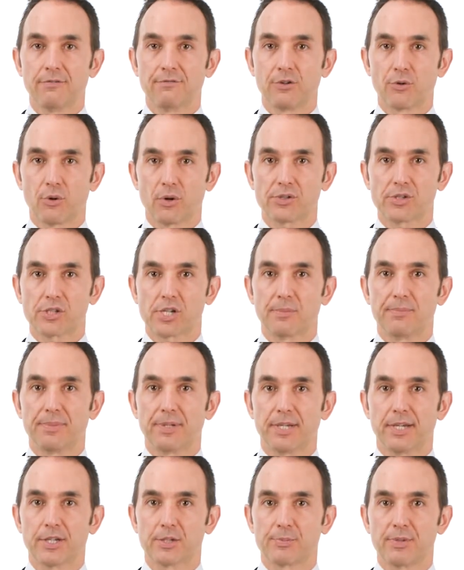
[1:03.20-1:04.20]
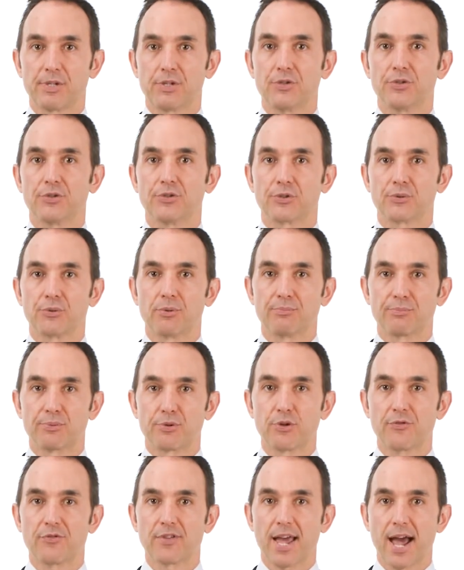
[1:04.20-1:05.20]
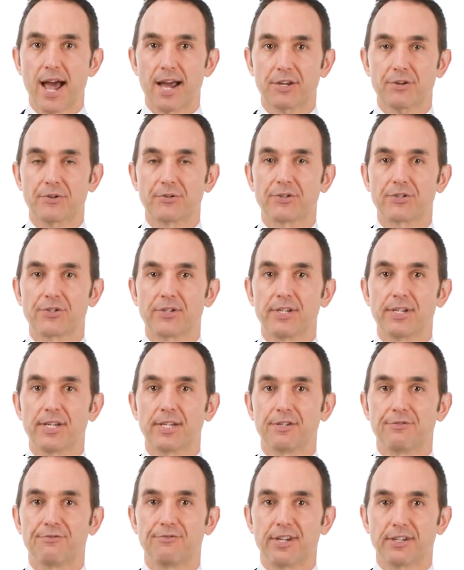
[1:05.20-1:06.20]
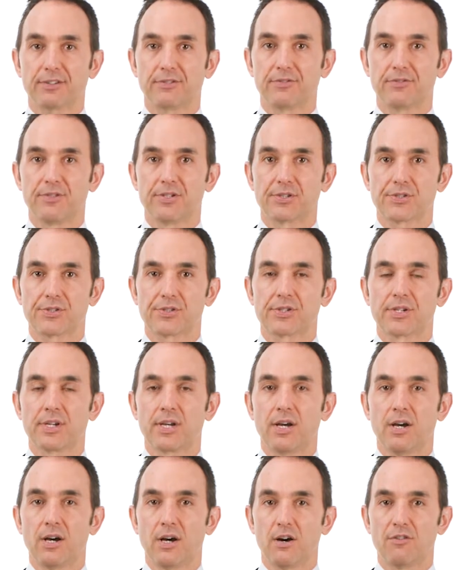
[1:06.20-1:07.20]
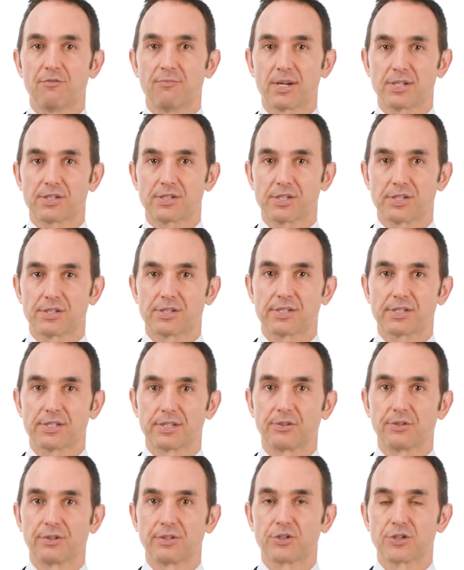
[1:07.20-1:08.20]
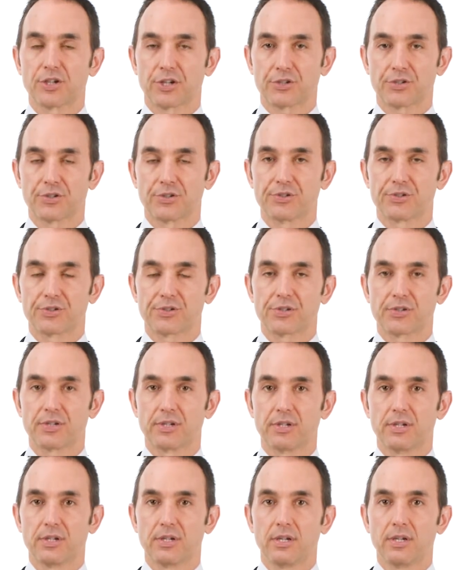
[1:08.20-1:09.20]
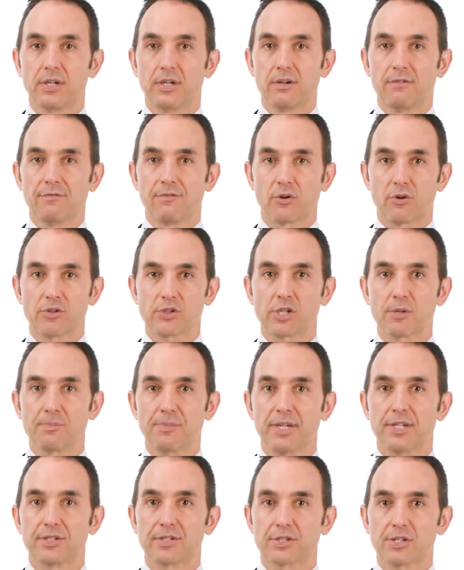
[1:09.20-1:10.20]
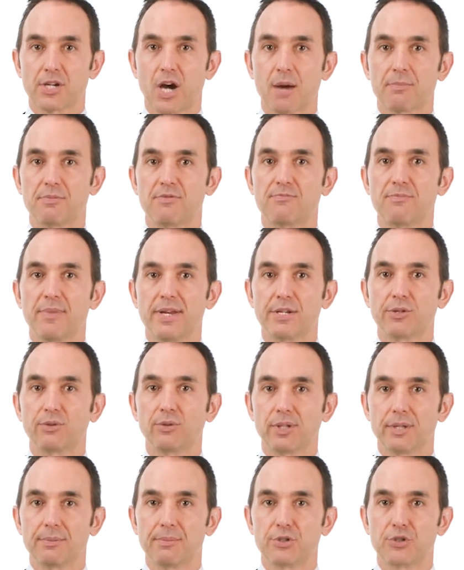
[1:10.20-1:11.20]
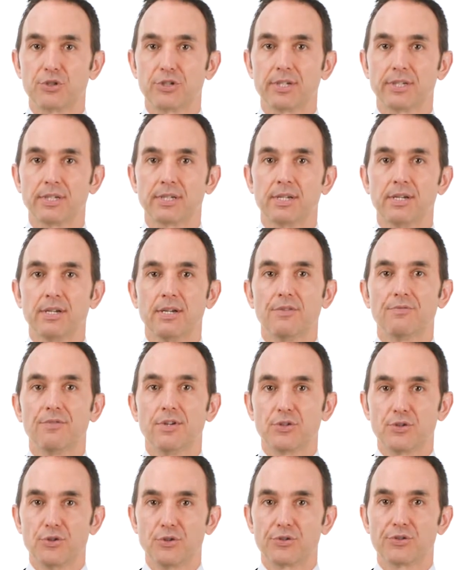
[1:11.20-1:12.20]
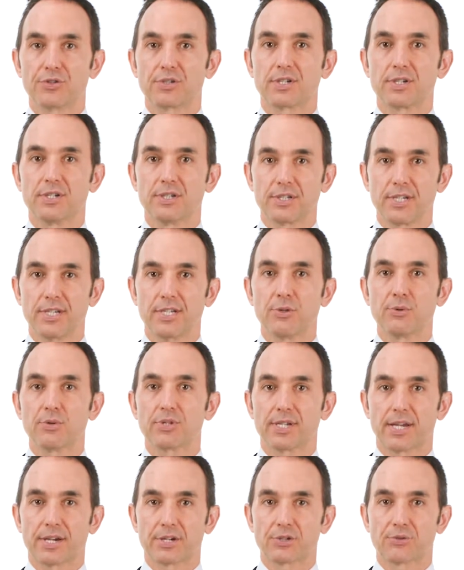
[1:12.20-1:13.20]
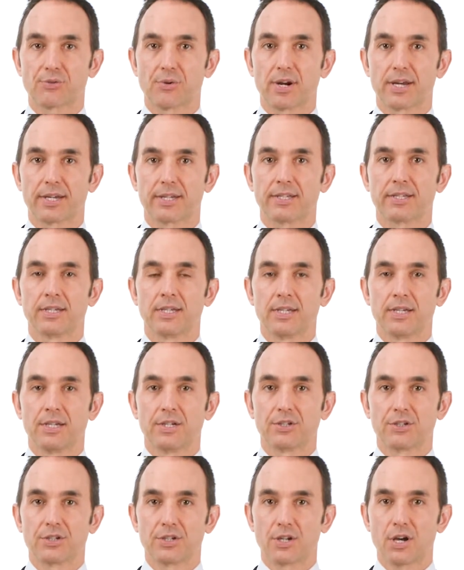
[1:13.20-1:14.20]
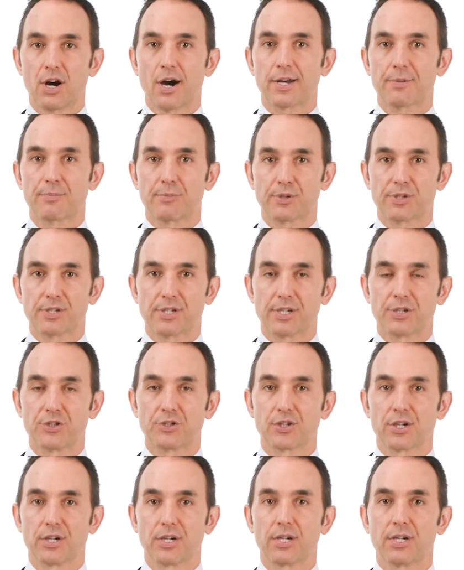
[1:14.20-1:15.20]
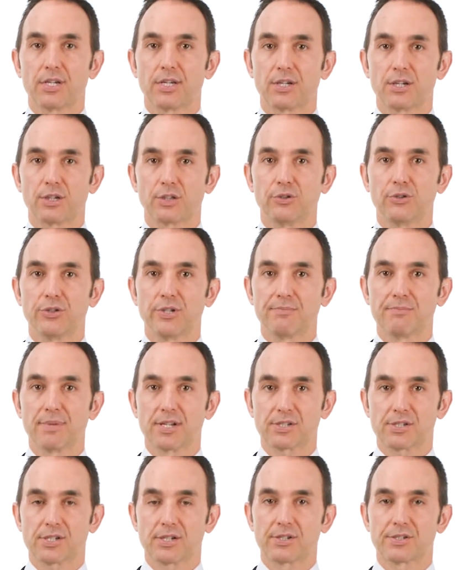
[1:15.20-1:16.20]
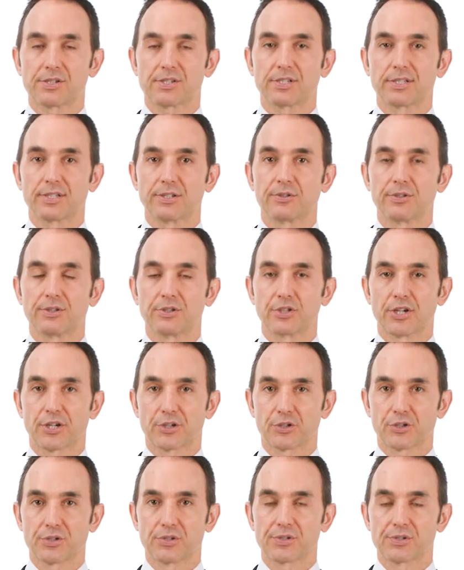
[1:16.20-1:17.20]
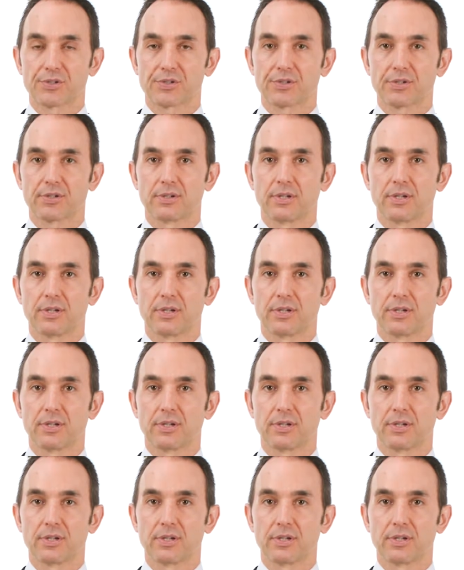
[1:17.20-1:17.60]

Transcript: fluoroscopy has been used to improve the accuracy and effectiveness of musculoskeletal injections. Fluoroscopy is a type of medical imaging that uses continuous X-ray to guide a procedure, including musculoskeletal injections.